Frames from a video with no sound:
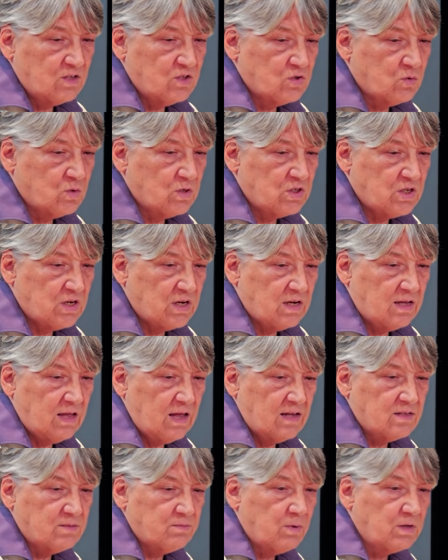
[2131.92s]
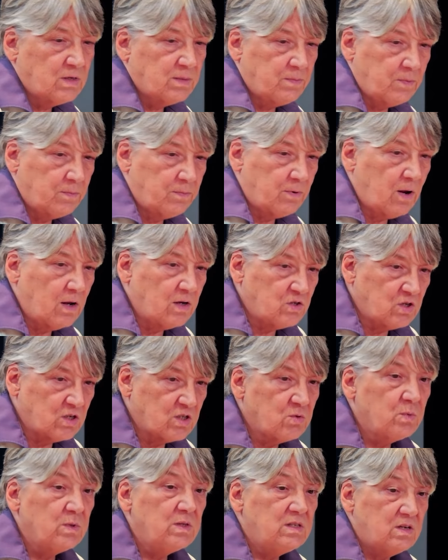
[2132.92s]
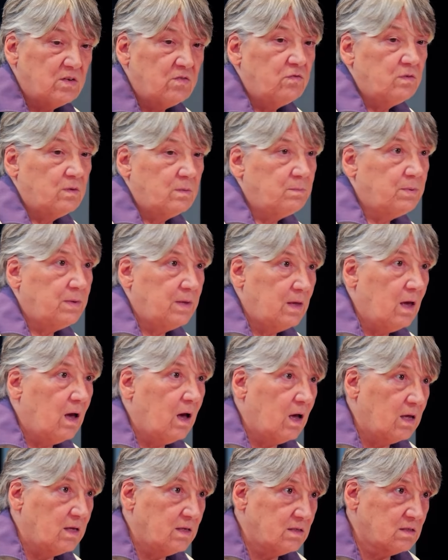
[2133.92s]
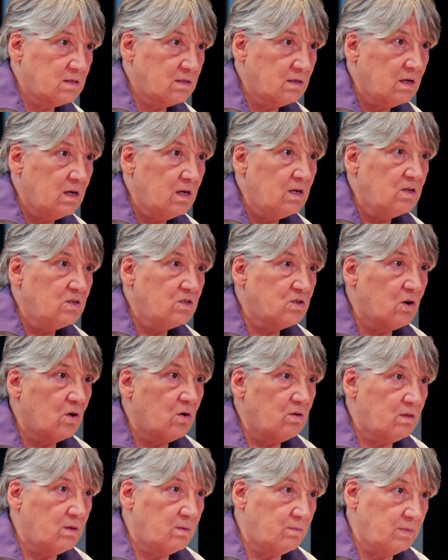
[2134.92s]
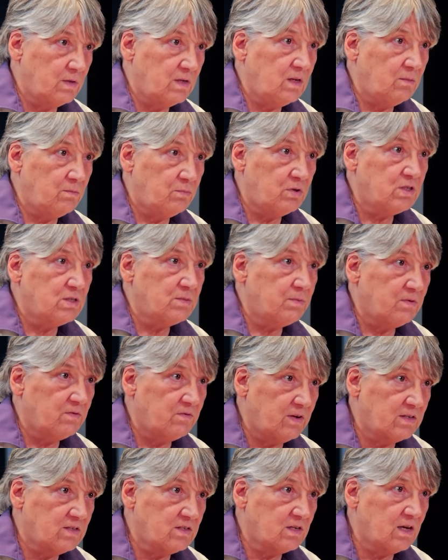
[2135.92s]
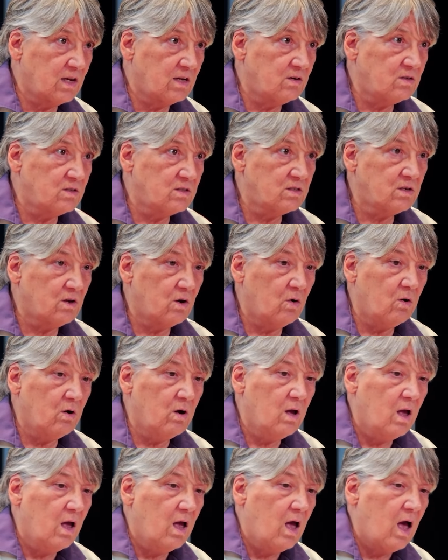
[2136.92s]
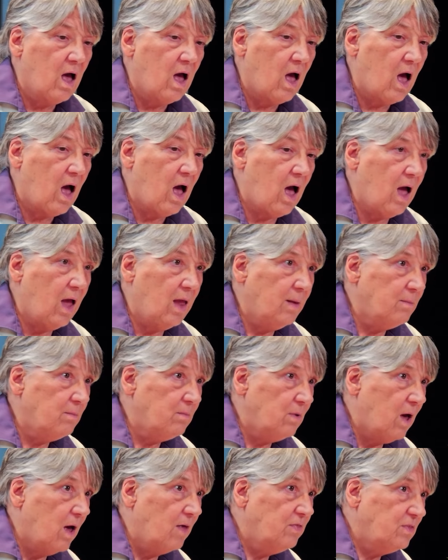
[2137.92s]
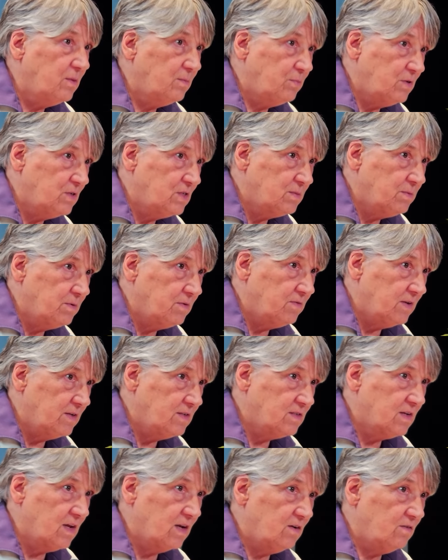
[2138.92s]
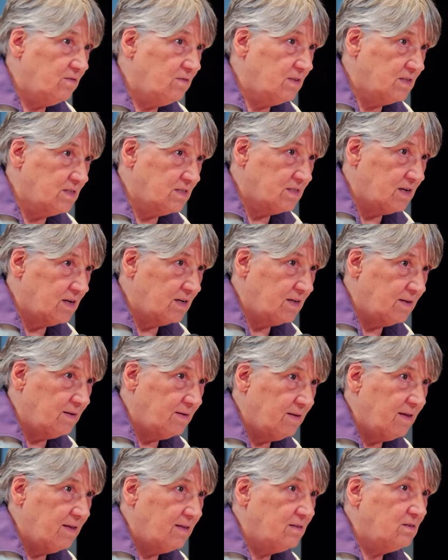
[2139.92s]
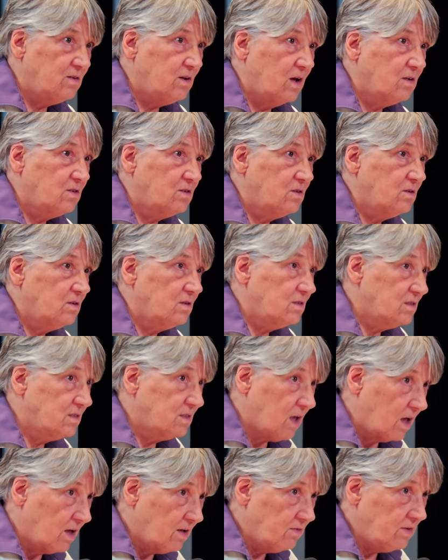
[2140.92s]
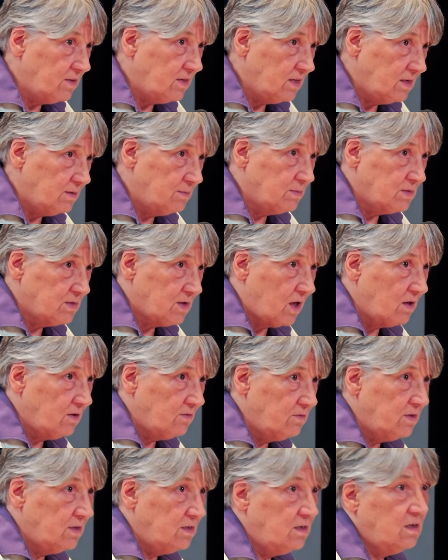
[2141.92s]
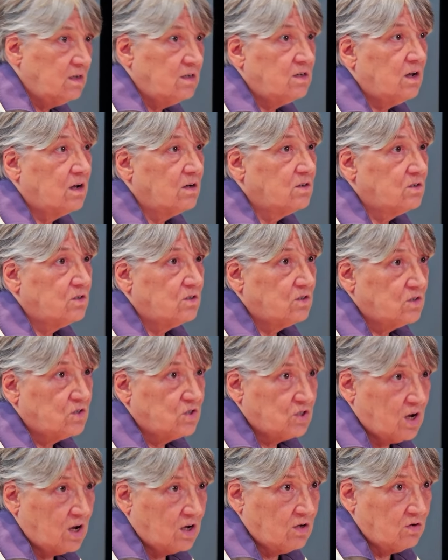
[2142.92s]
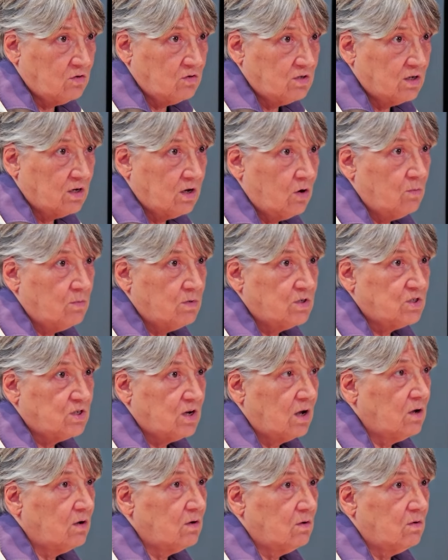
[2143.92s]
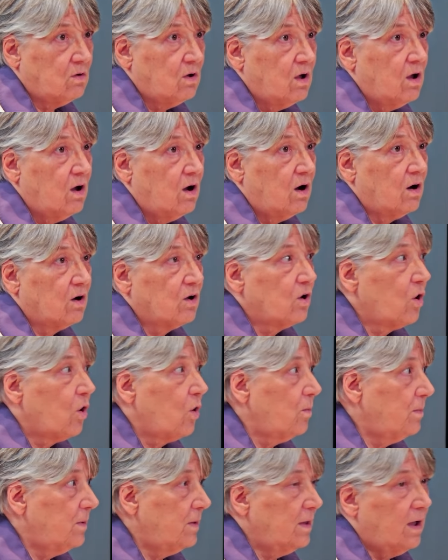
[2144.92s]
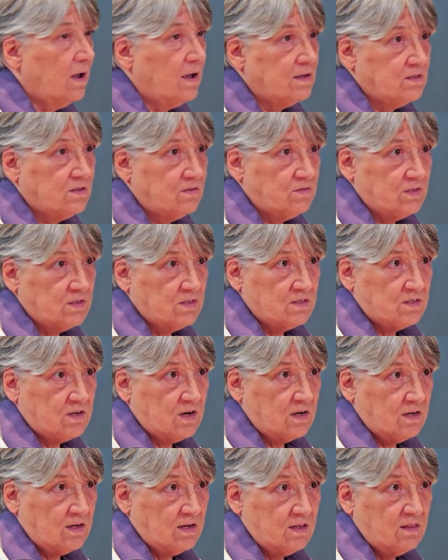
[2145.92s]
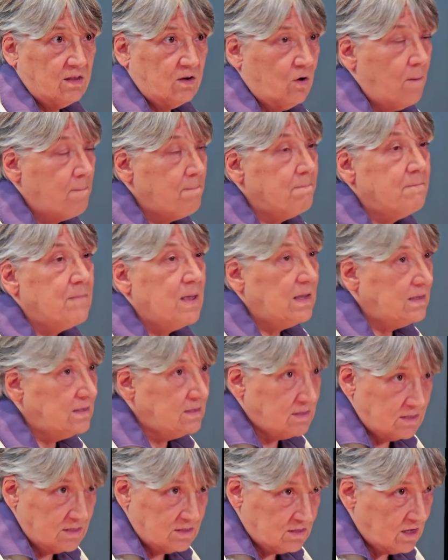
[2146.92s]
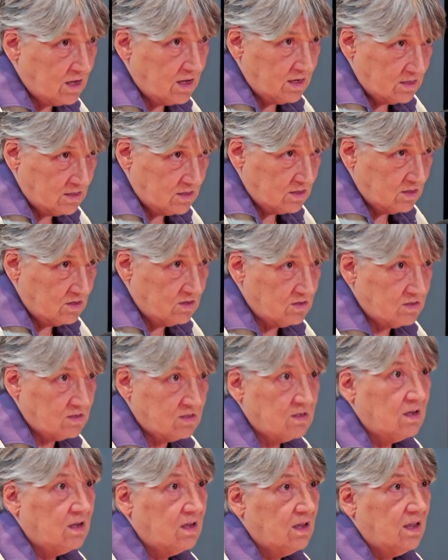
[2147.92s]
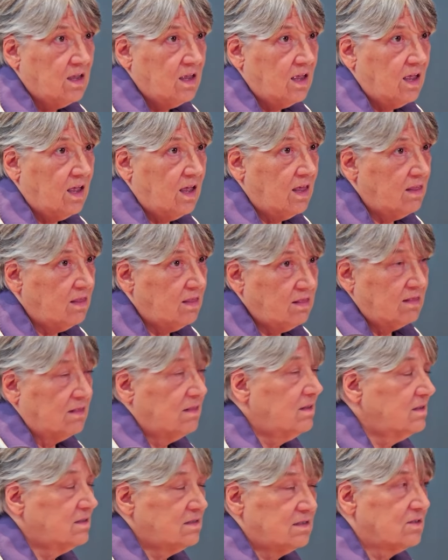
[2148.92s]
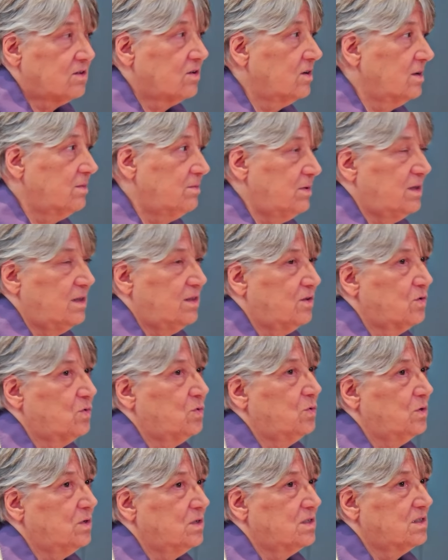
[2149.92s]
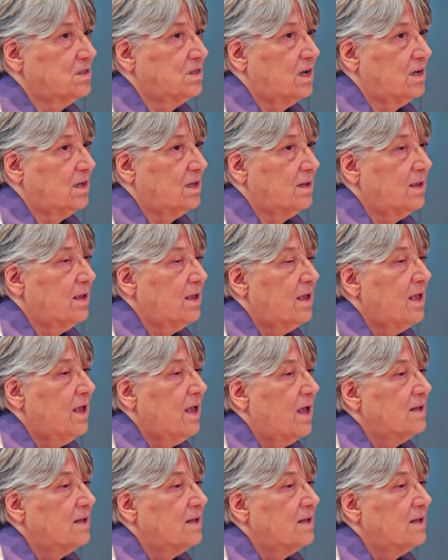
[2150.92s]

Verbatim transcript: consortia has multiple projects with different PIs. So the meaning principal investigators. So I am not the principal investigator of this study. Dr. Sullivan, Kim Sullivan, and Dr. Shungu, Dakoma Shungu, are co-PIs of this study, and they're amazing scientists. And this is going to be the coolest study.